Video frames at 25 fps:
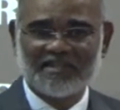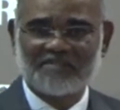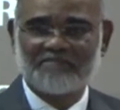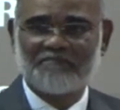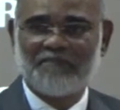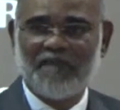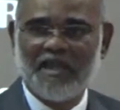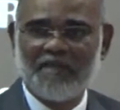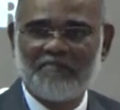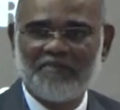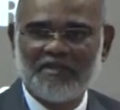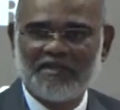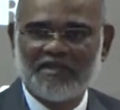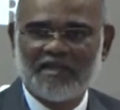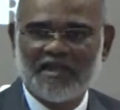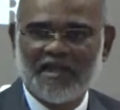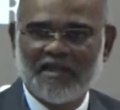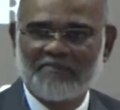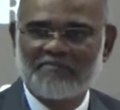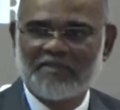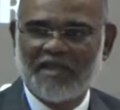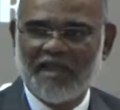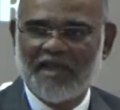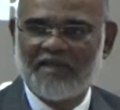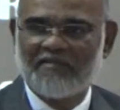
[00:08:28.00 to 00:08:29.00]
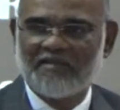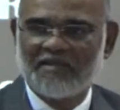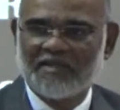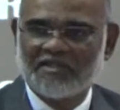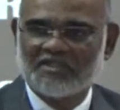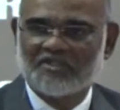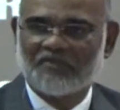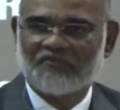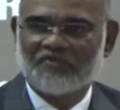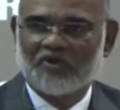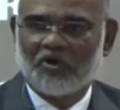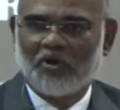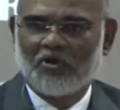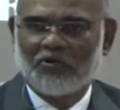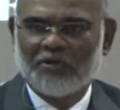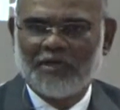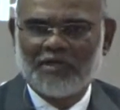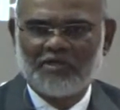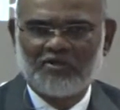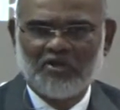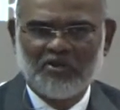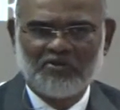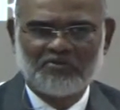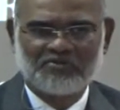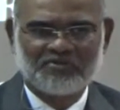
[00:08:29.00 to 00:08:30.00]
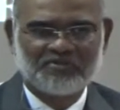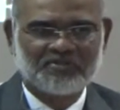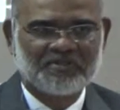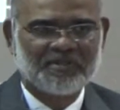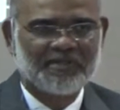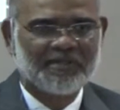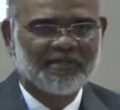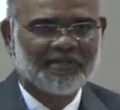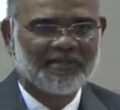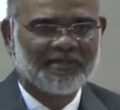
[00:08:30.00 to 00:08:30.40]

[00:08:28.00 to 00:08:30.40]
this baby that I'm carrying is of the Holy Ghost.